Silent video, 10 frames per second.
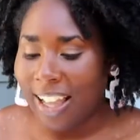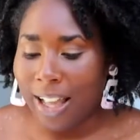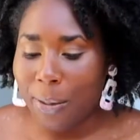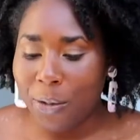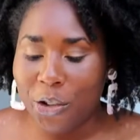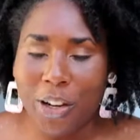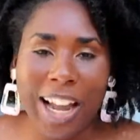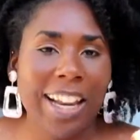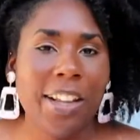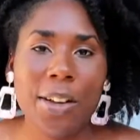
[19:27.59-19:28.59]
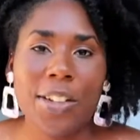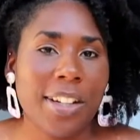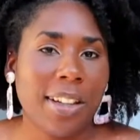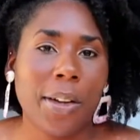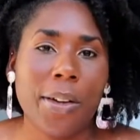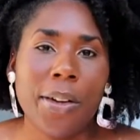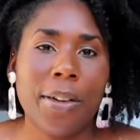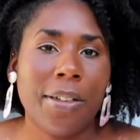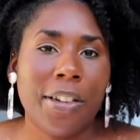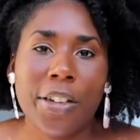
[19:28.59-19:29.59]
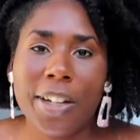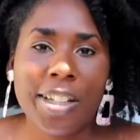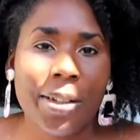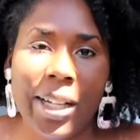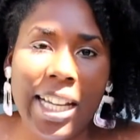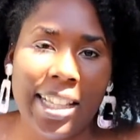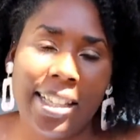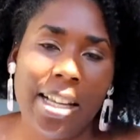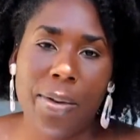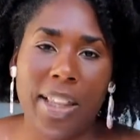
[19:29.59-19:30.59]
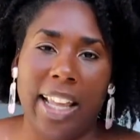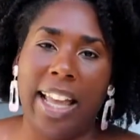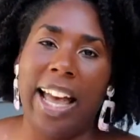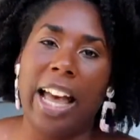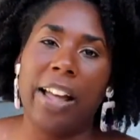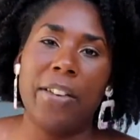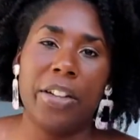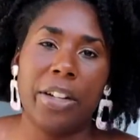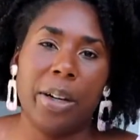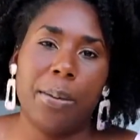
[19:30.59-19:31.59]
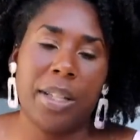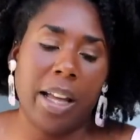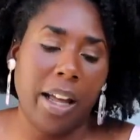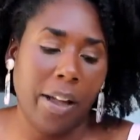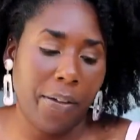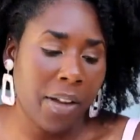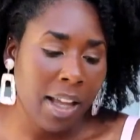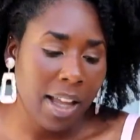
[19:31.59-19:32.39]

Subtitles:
Try to go to your local nursery and see what they have in terms of